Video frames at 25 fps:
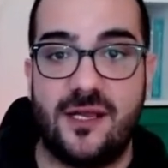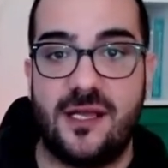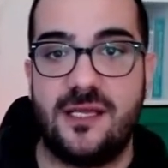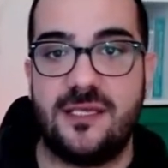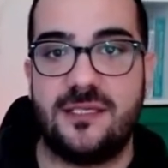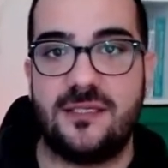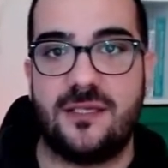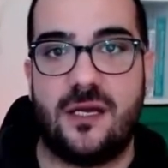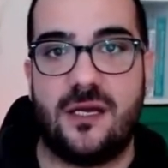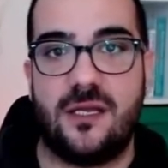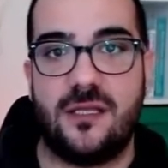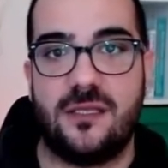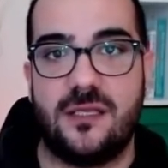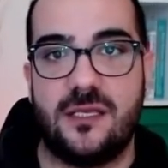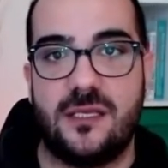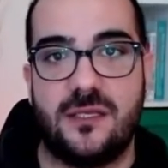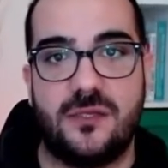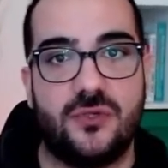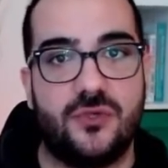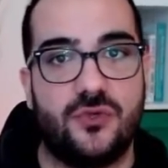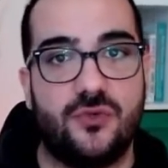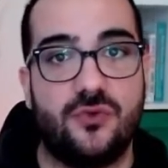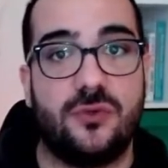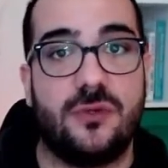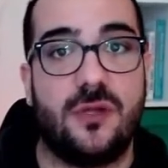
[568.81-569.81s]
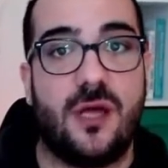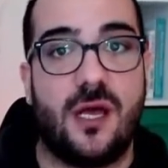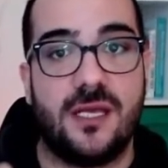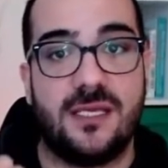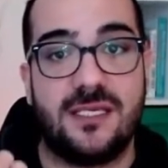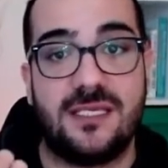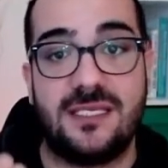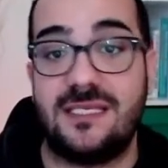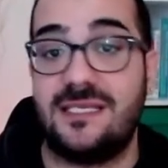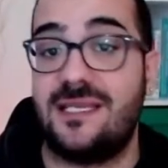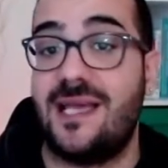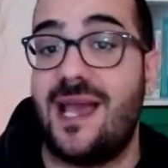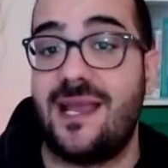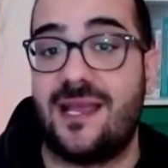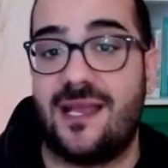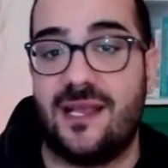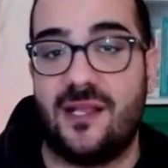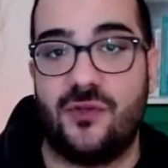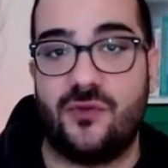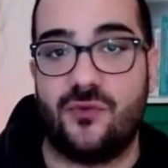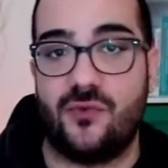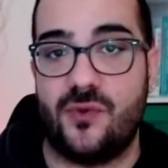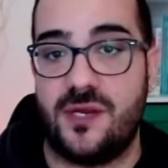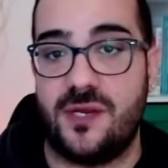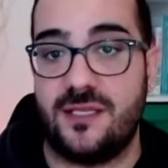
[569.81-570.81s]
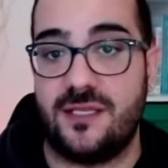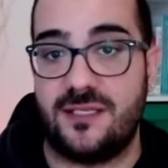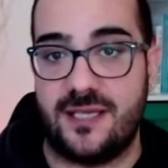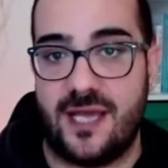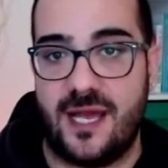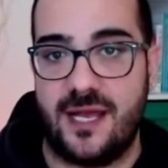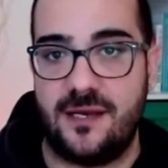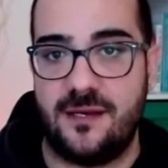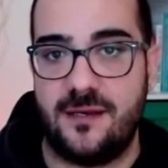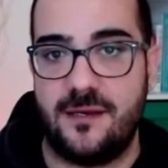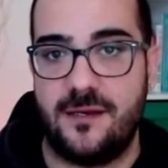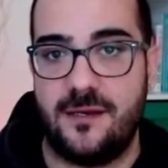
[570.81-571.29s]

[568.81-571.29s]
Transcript: is on the July 2nd, 2010